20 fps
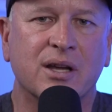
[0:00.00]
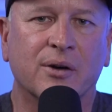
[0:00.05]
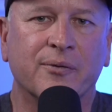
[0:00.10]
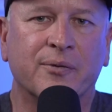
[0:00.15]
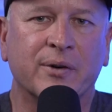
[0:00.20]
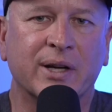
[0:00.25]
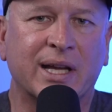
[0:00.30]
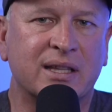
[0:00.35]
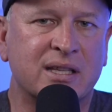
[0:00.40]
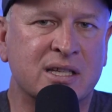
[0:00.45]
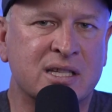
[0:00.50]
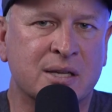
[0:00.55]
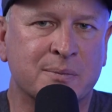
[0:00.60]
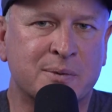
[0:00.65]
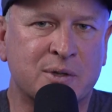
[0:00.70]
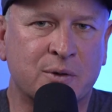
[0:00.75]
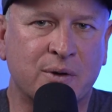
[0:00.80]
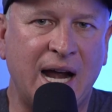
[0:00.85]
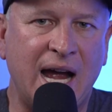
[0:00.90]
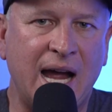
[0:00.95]
Don't forget to
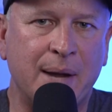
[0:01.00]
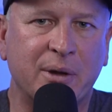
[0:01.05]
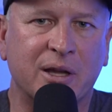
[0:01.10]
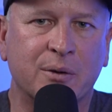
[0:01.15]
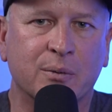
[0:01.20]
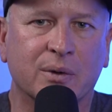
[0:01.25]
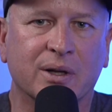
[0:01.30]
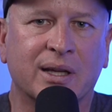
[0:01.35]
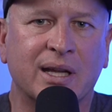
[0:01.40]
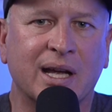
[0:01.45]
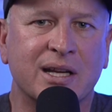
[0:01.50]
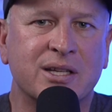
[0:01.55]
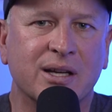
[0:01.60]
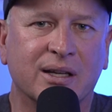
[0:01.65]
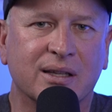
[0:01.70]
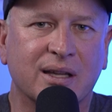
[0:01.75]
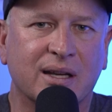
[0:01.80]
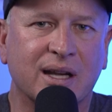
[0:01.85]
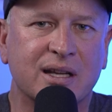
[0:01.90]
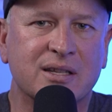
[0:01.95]
subscribe, and we'll catch
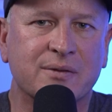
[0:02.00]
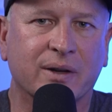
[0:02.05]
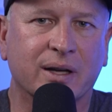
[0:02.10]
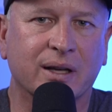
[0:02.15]
you on the next